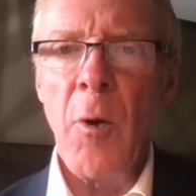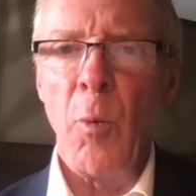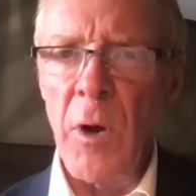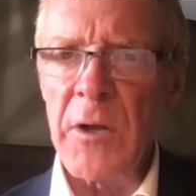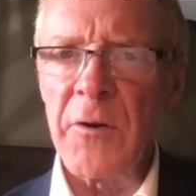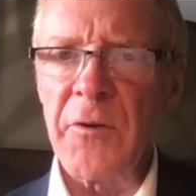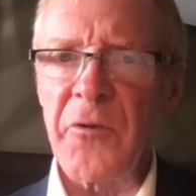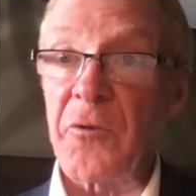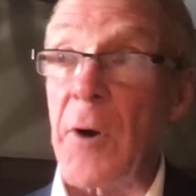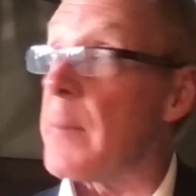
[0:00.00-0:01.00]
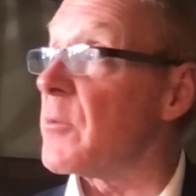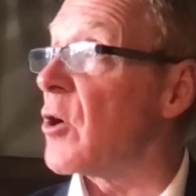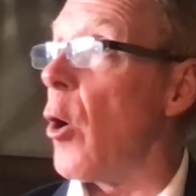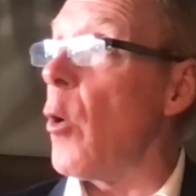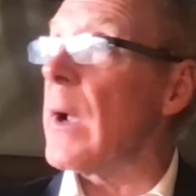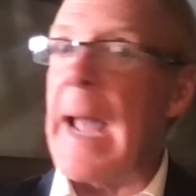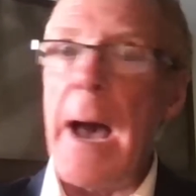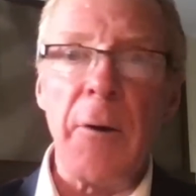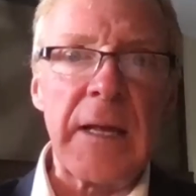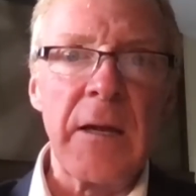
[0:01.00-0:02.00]
Willard described going
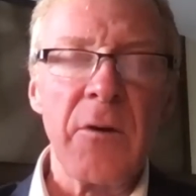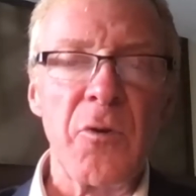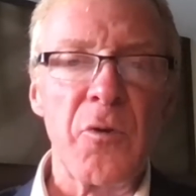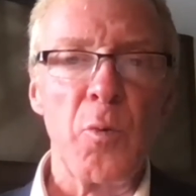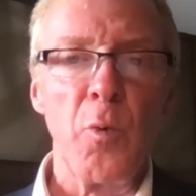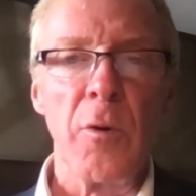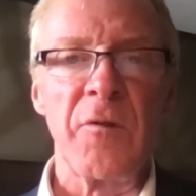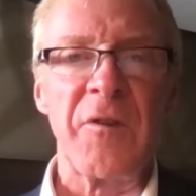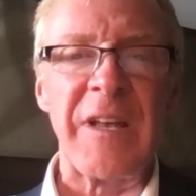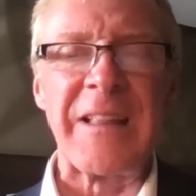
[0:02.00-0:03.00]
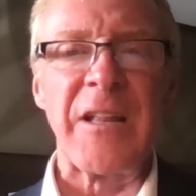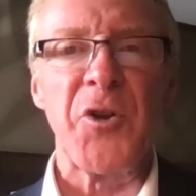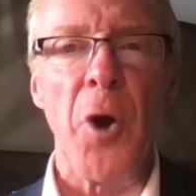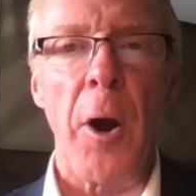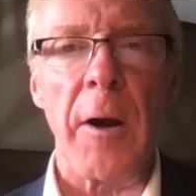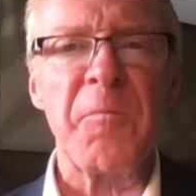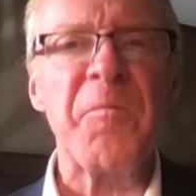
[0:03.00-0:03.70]
out into the woods in the dark,